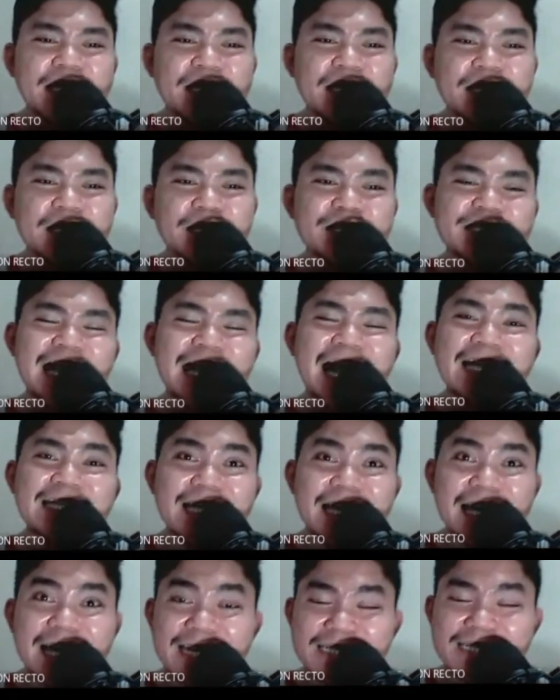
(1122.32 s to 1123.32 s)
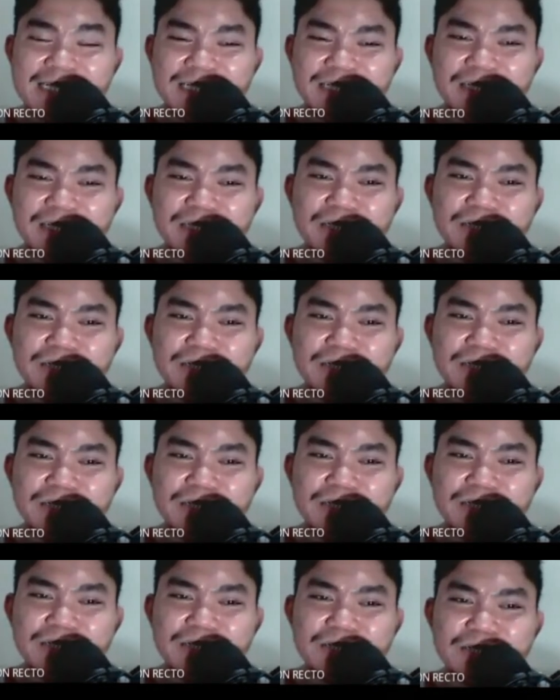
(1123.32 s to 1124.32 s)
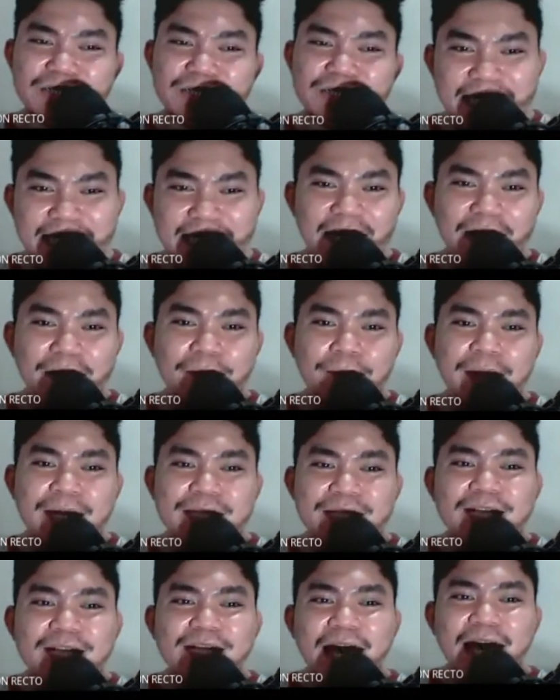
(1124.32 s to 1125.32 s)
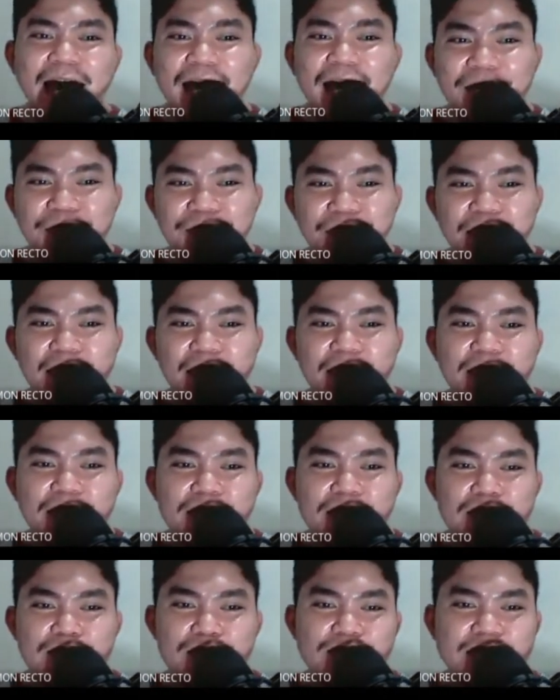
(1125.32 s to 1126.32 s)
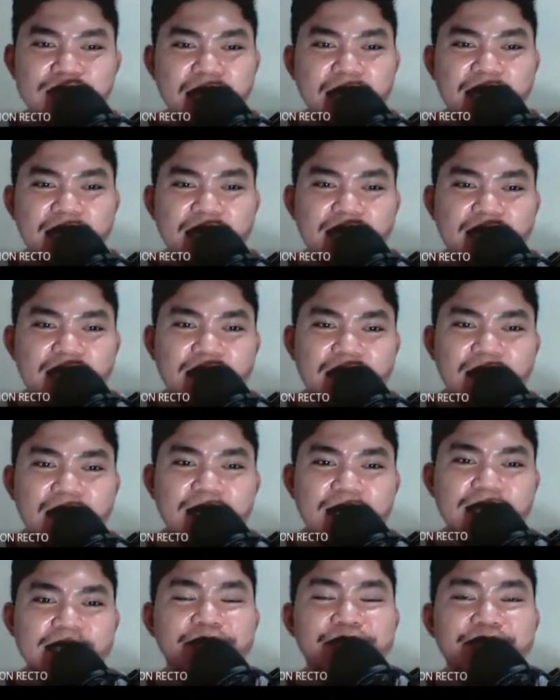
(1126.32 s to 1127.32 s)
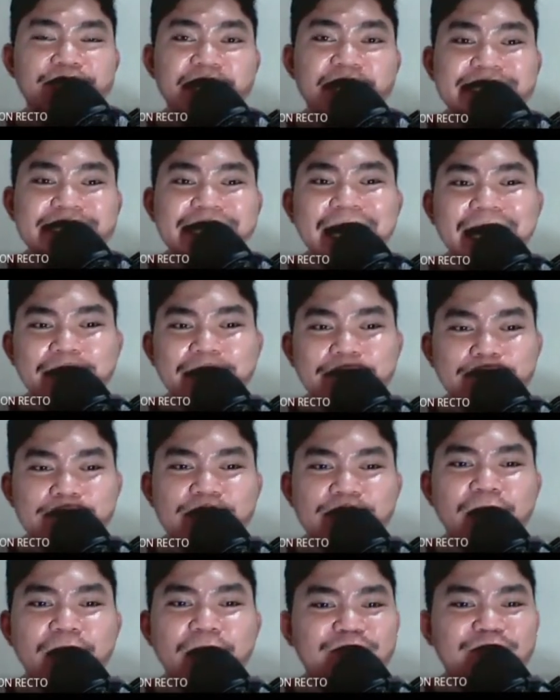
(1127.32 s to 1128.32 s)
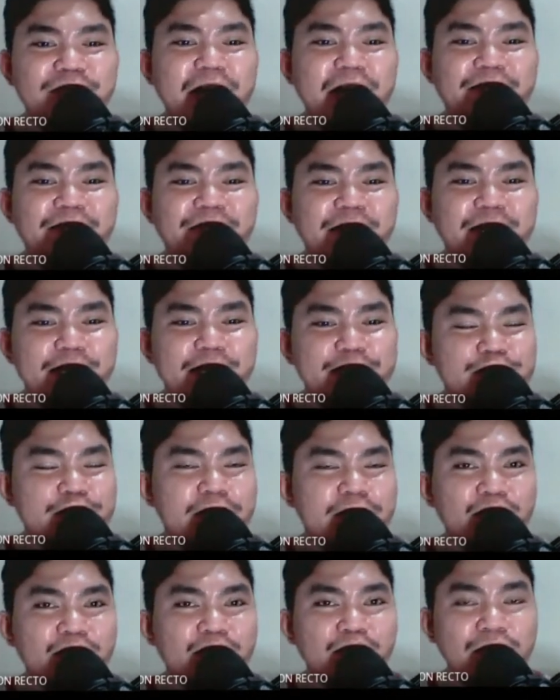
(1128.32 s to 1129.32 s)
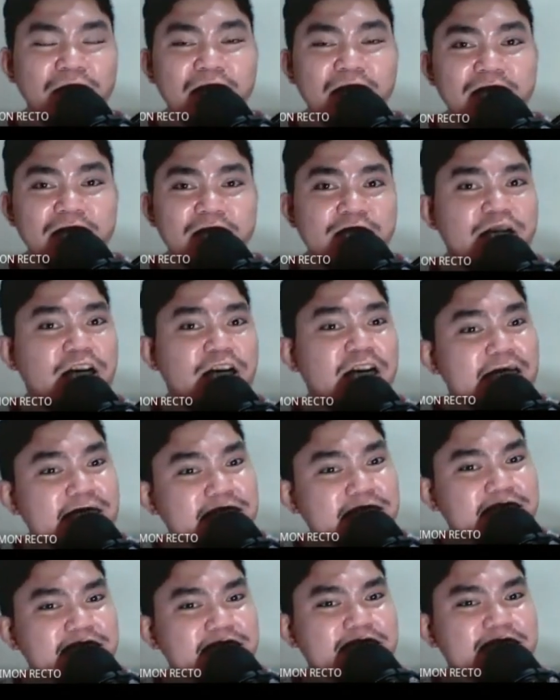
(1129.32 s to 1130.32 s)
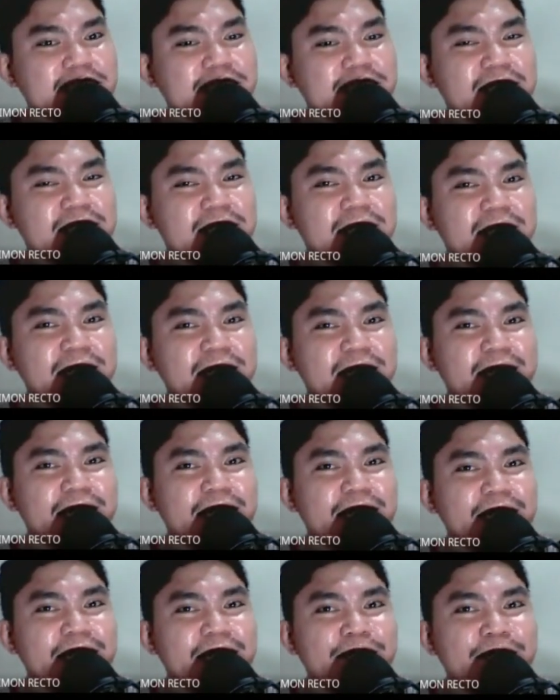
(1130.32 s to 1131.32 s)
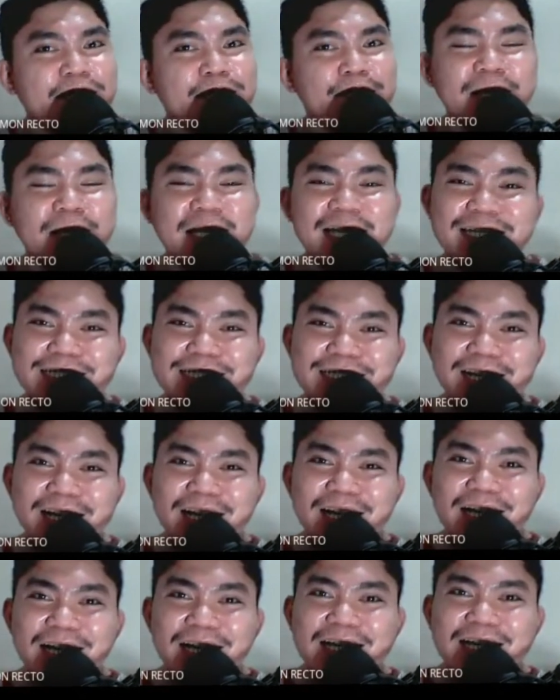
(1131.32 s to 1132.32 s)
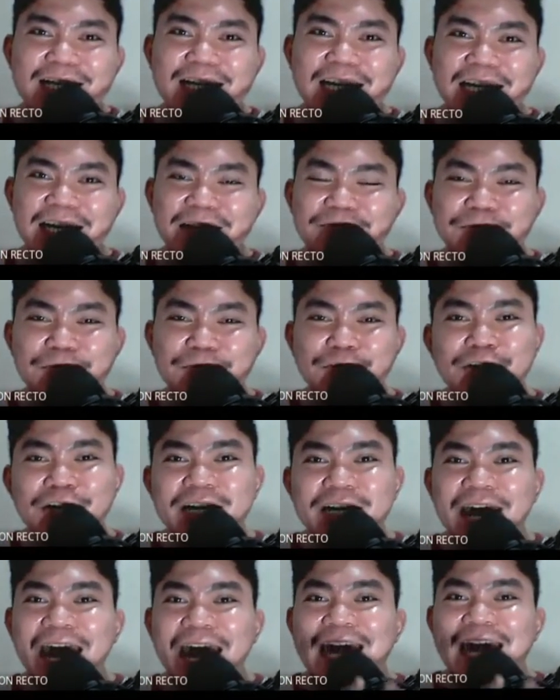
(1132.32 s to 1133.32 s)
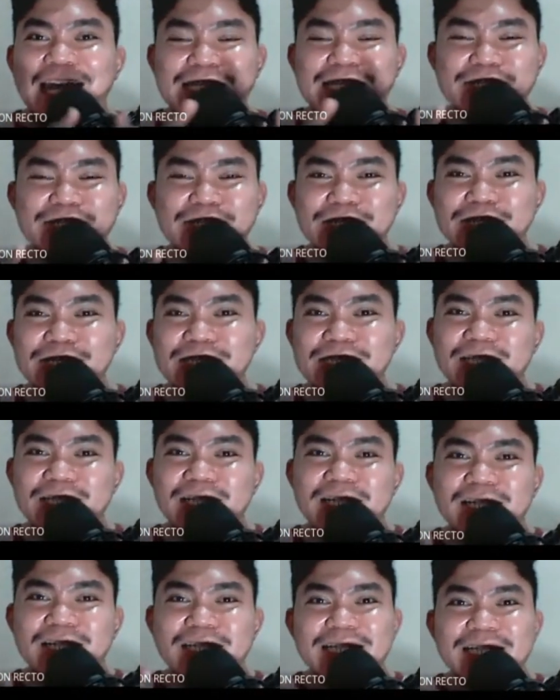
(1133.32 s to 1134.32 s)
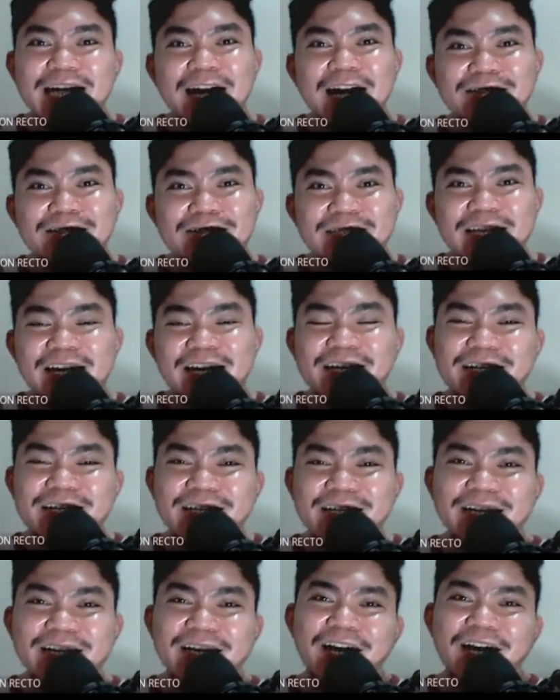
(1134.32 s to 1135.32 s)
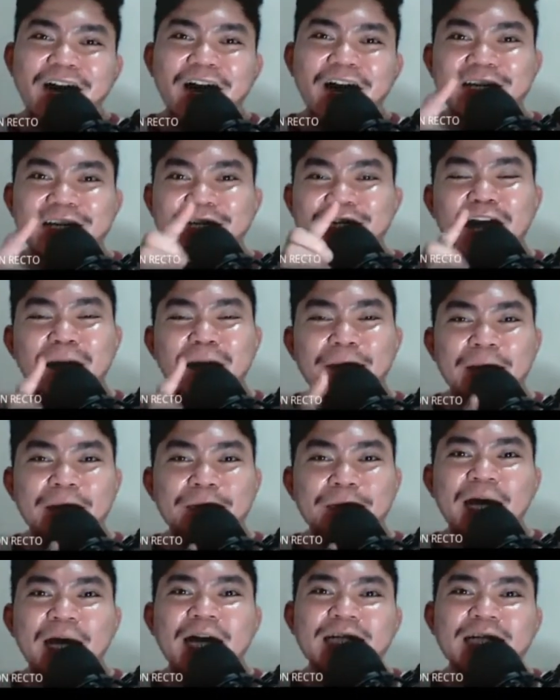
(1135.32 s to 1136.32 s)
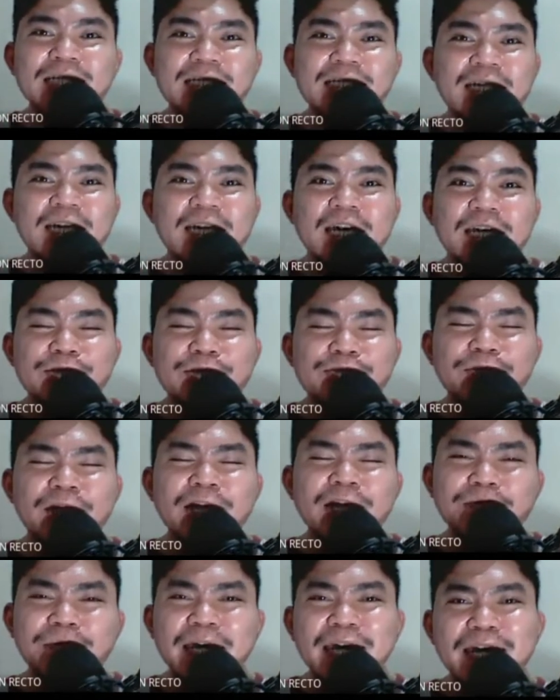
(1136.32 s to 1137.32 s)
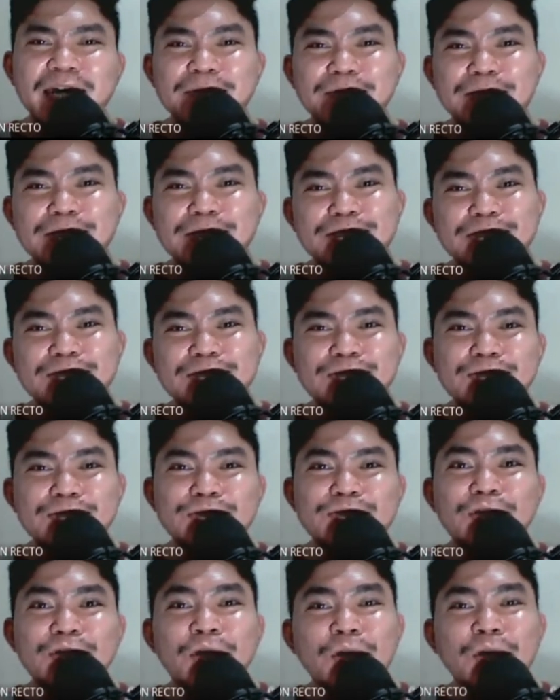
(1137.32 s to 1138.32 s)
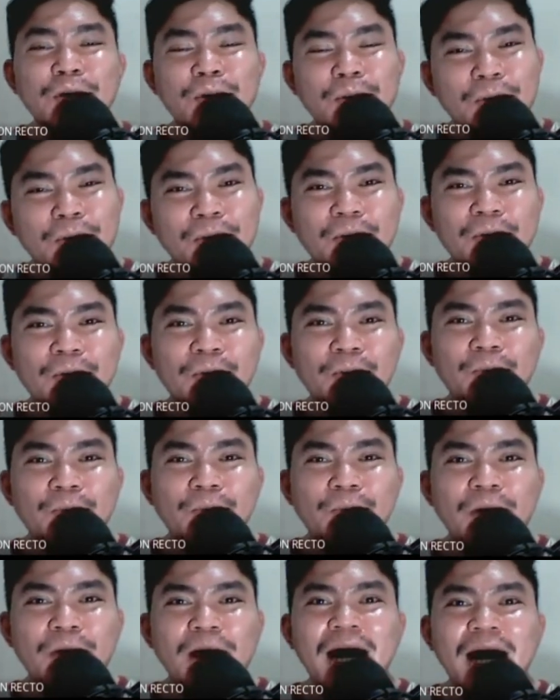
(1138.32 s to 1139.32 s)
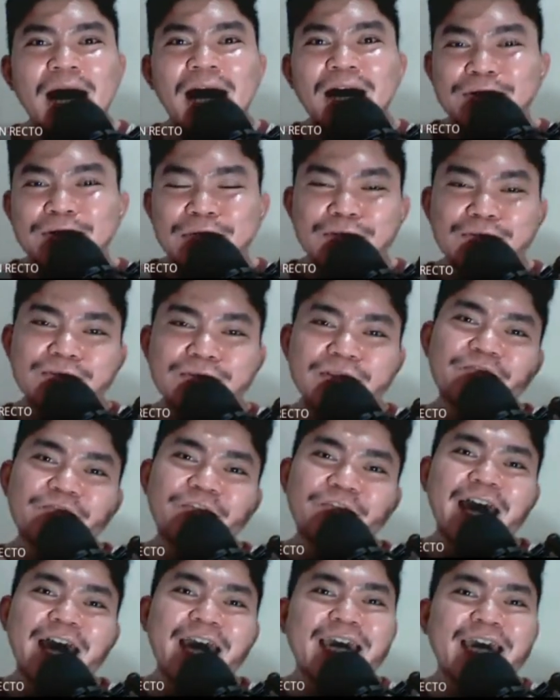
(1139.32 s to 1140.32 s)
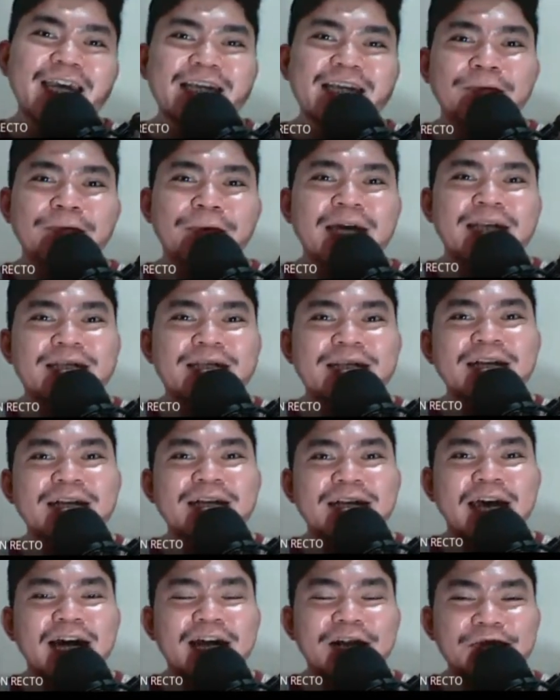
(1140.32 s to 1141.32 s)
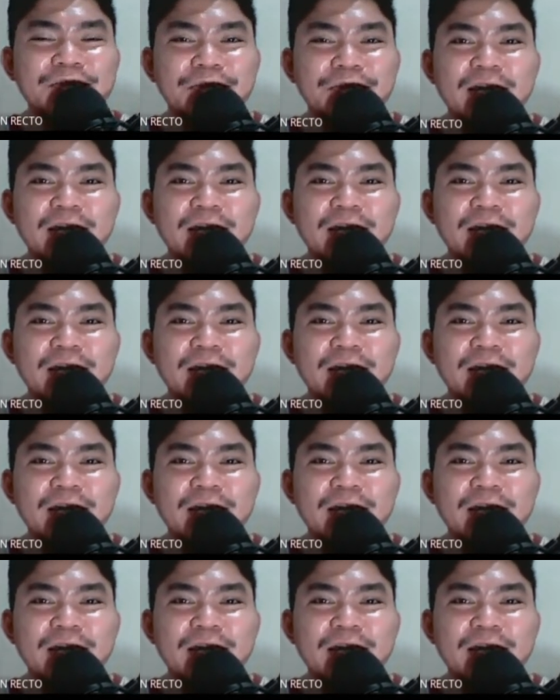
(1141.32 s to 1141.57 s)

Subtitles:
Your task is to define mental health using the three types of definition we discussed. Please leave your answers down there on the comment box so I'll be able to know how you define mental health